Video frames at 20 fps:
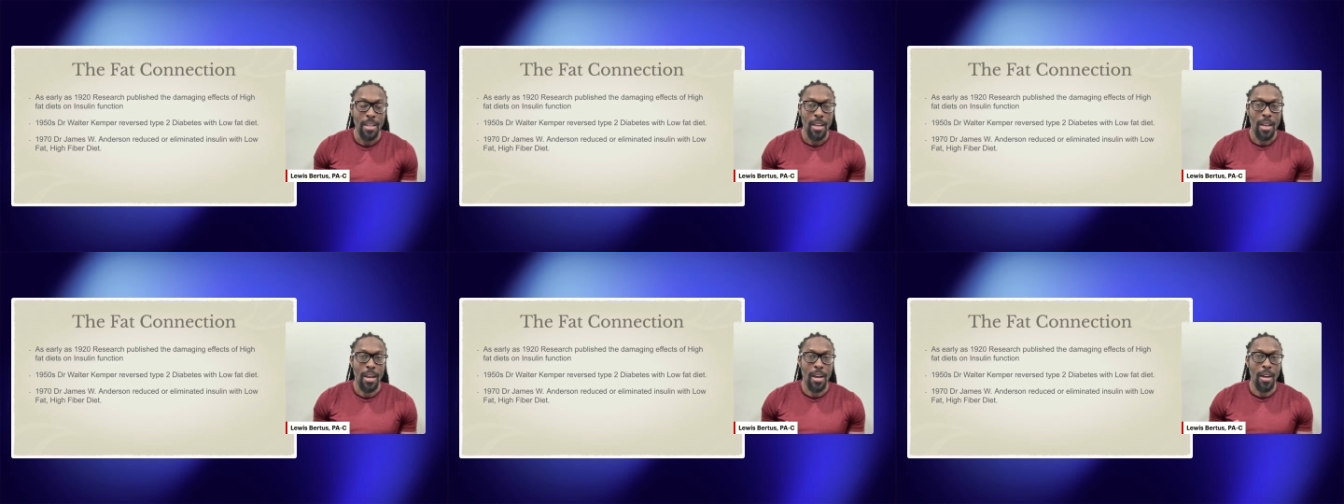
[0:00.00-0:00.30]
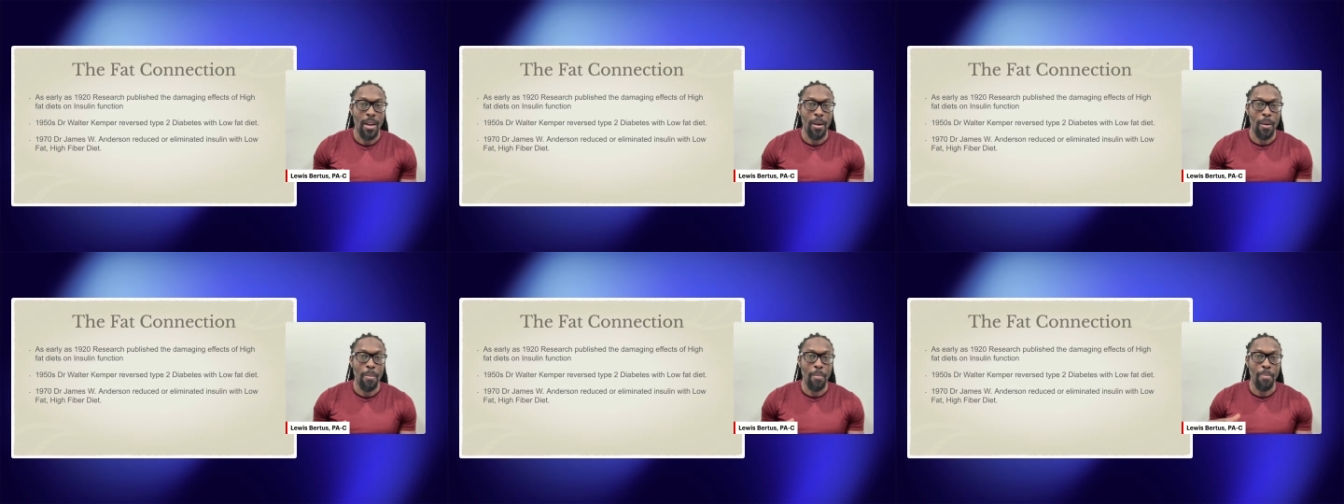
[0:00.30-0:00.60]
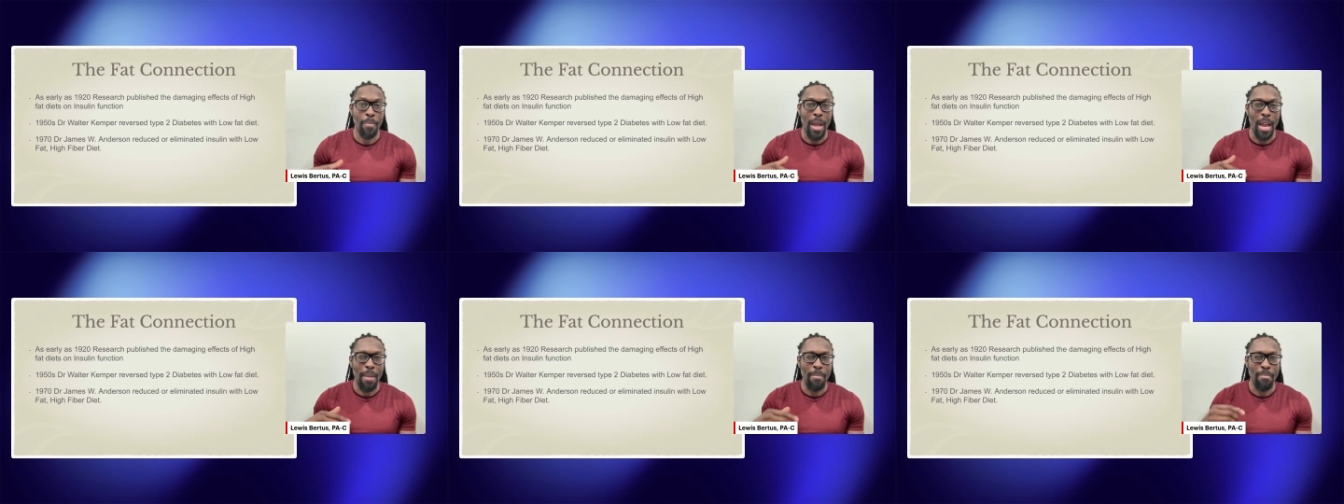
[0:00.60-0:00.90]

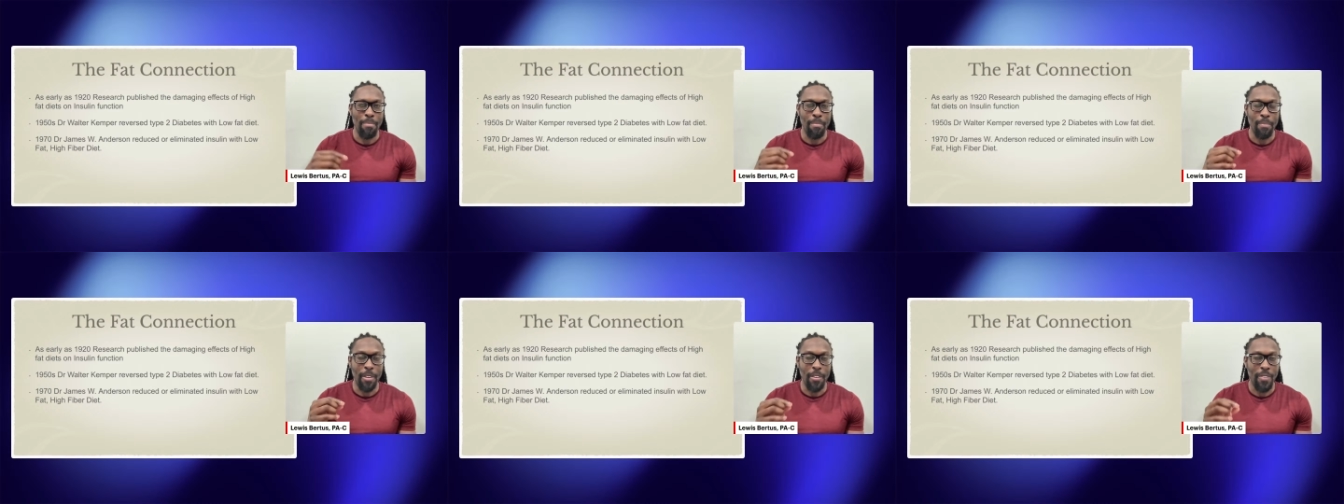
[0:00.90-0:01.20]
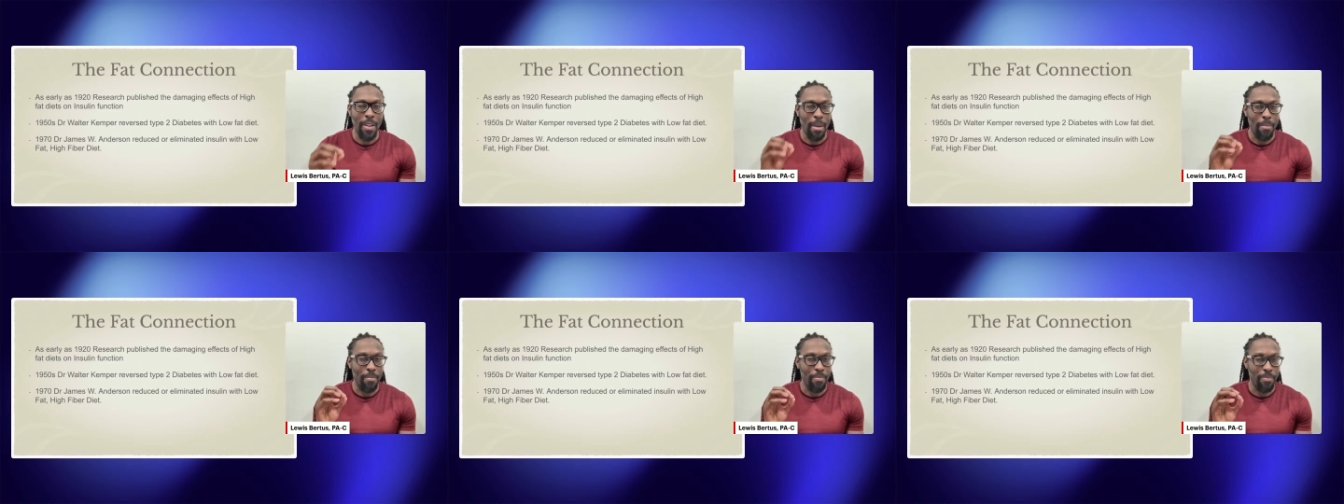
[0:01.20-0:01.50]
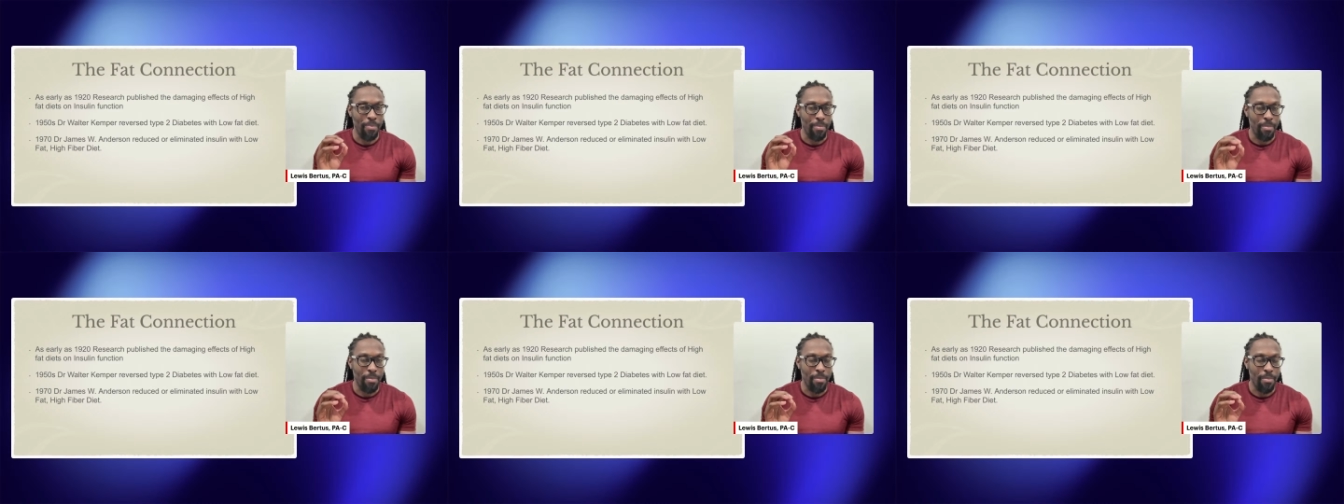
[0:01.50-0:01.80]
if
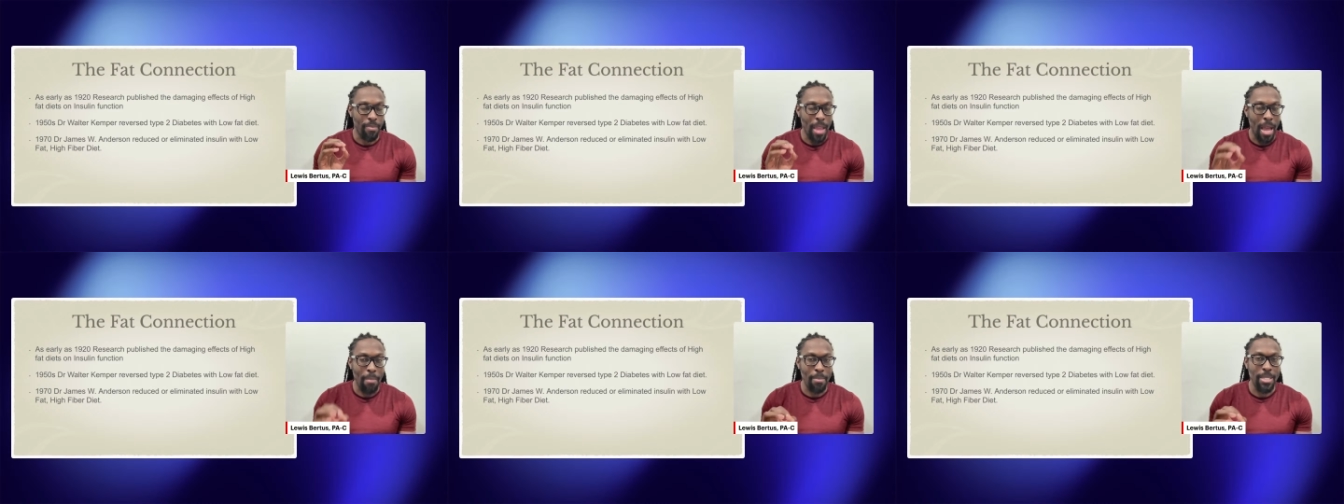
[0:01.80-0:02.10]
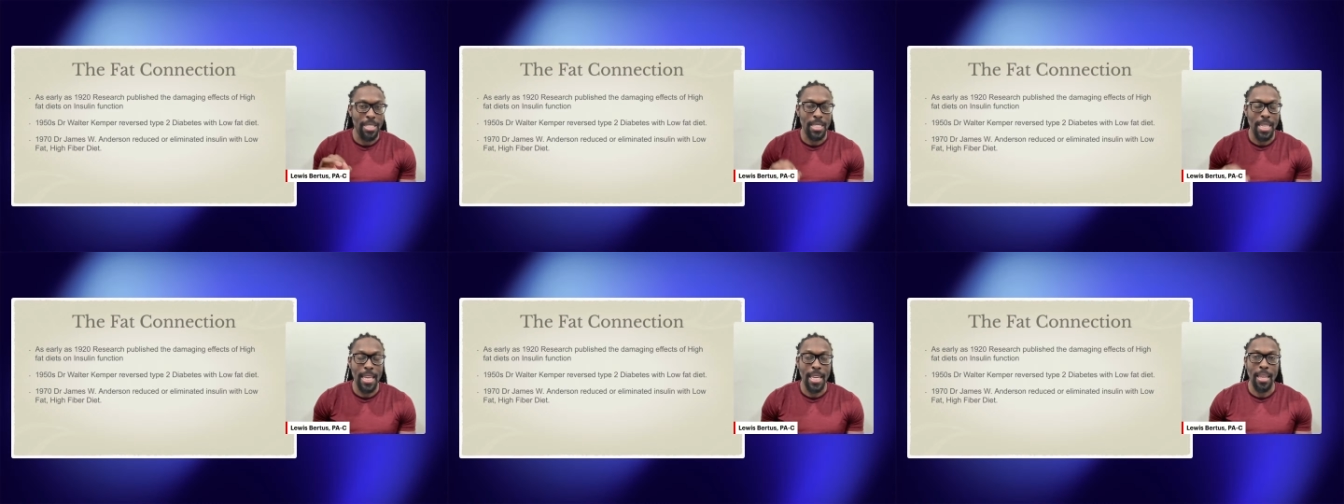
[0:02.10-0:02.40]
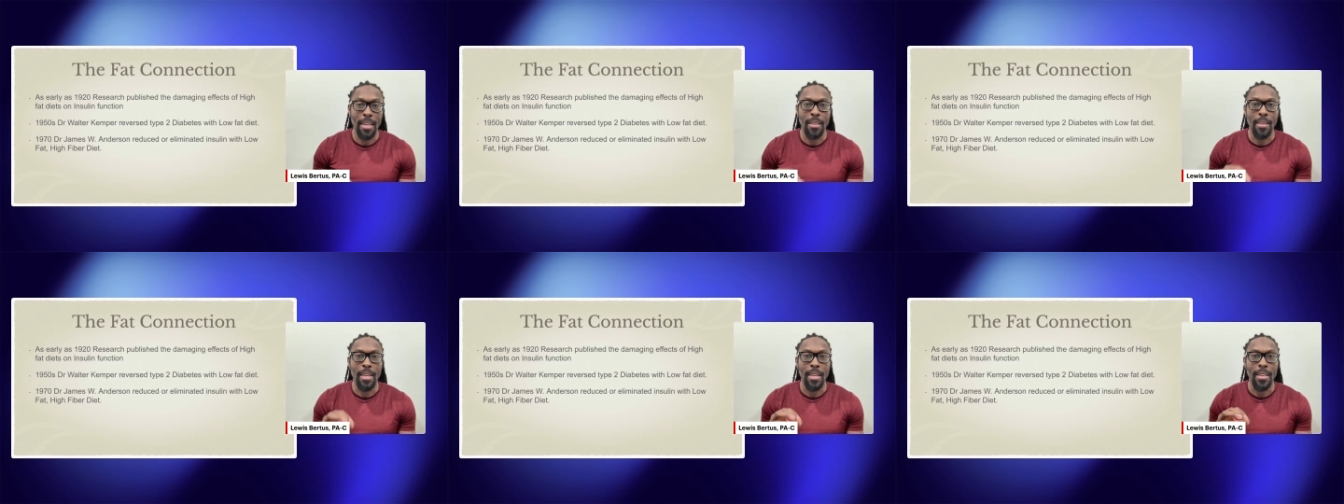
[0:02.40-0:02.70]
I'm not
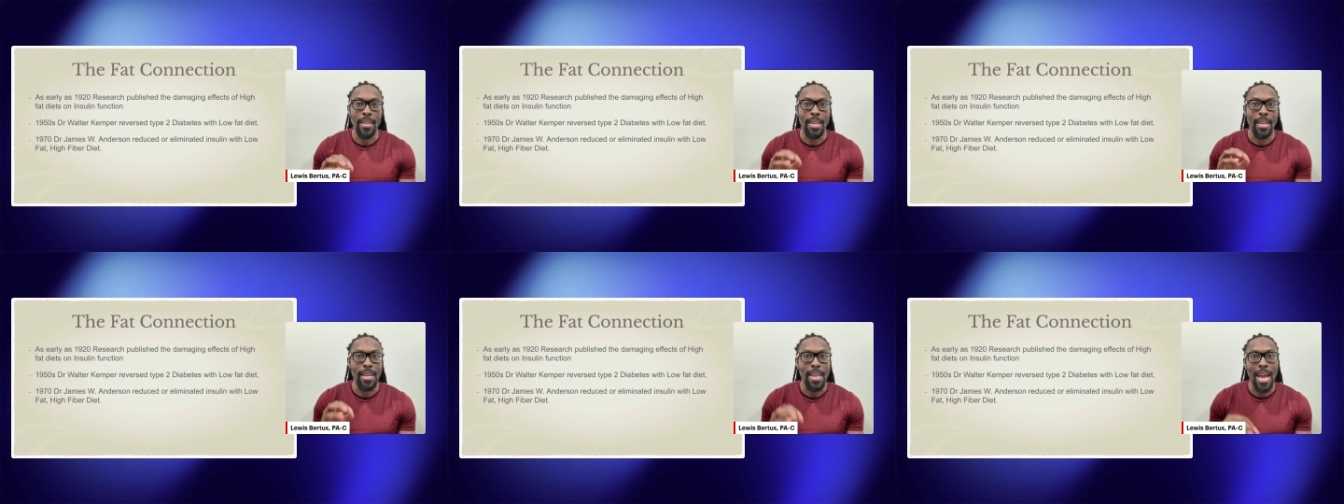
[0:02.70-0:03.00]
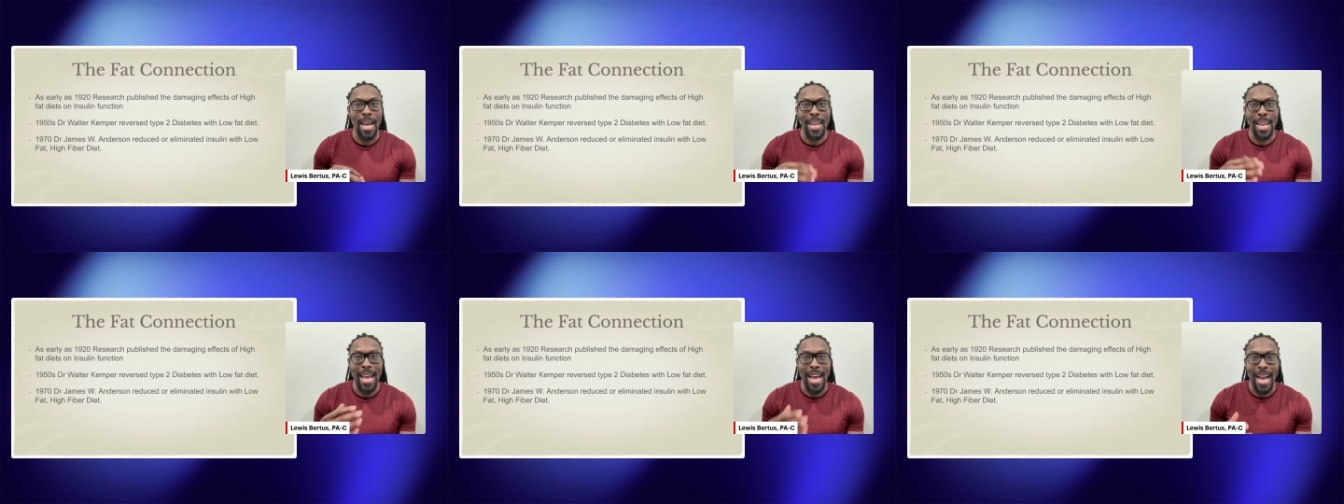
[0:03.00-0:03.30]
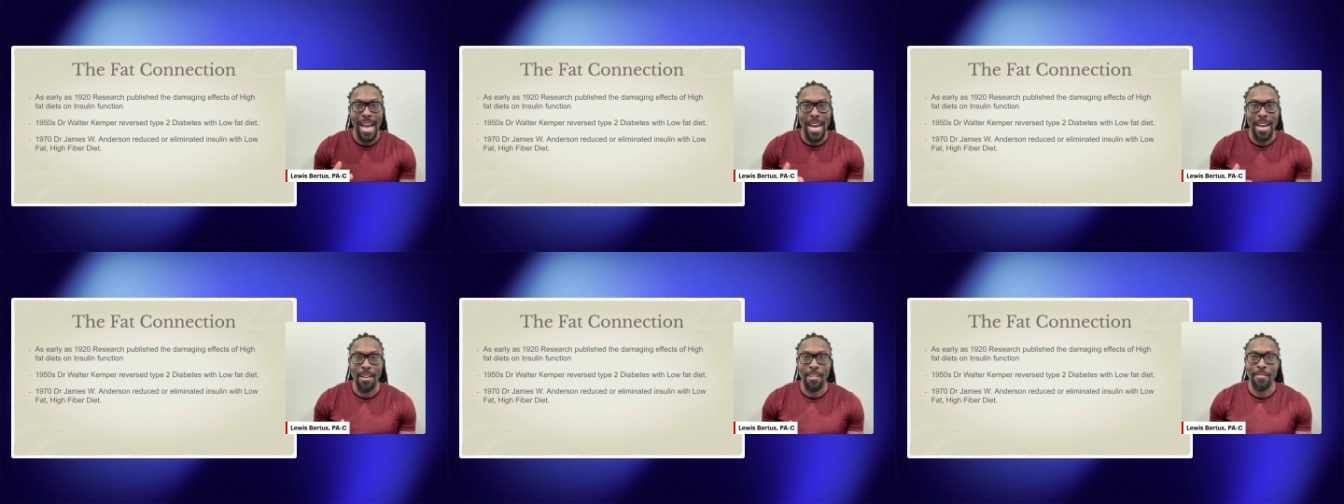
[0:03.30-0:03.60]
mistaken, they did not
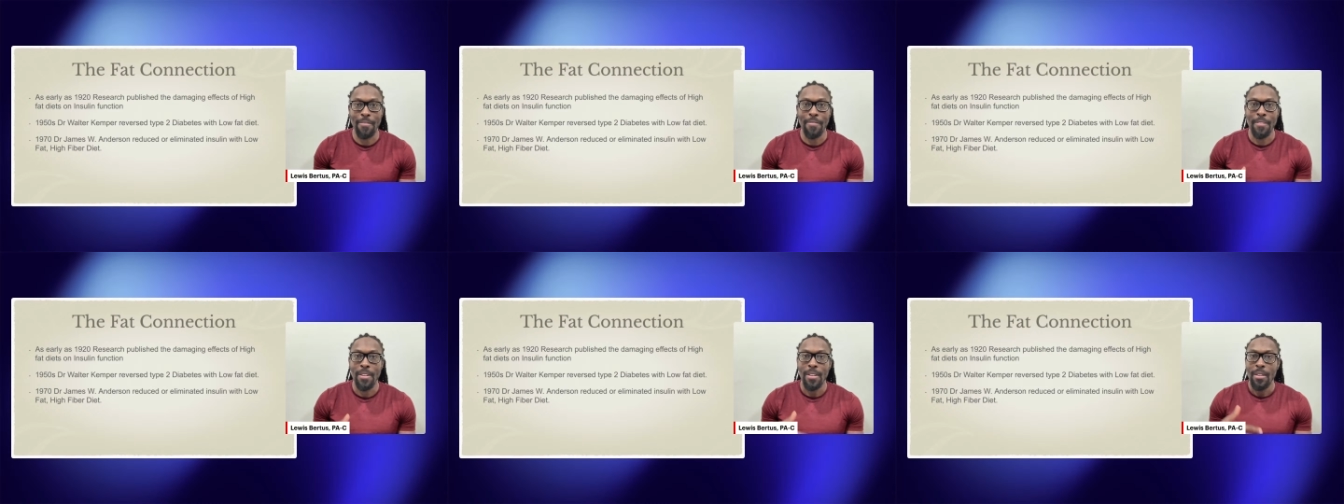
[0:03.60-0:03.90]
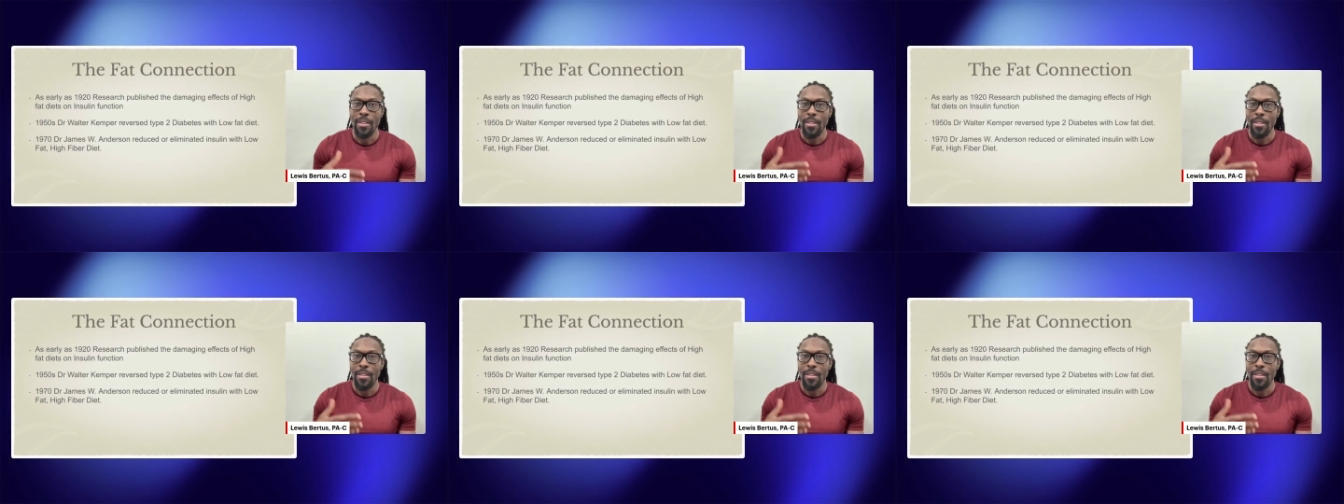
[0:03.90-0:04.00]
have